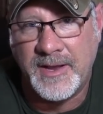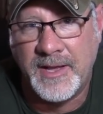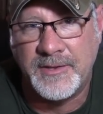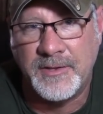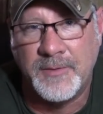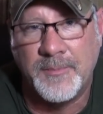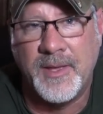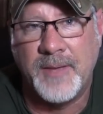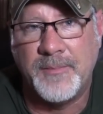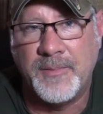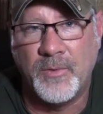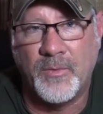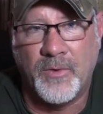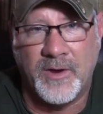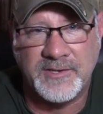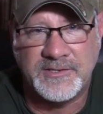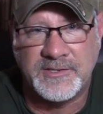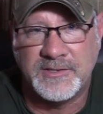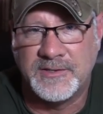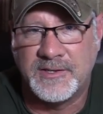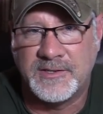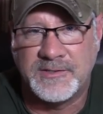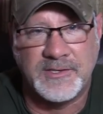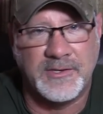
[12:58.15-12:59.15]
Now, you may be
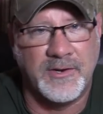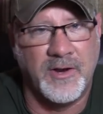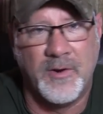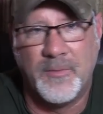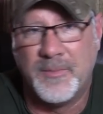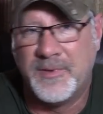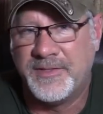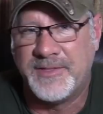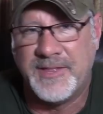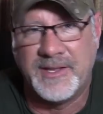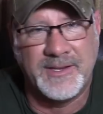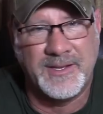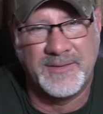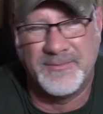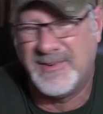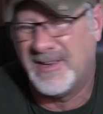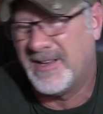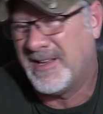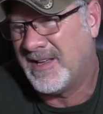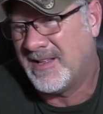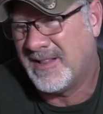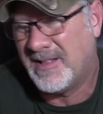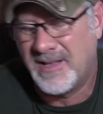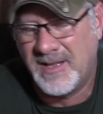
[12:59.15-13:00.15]
watching this at home and thinking,
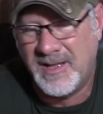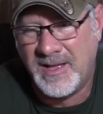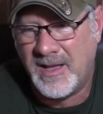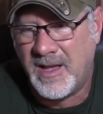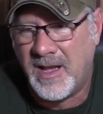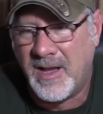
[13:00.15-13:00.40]
well,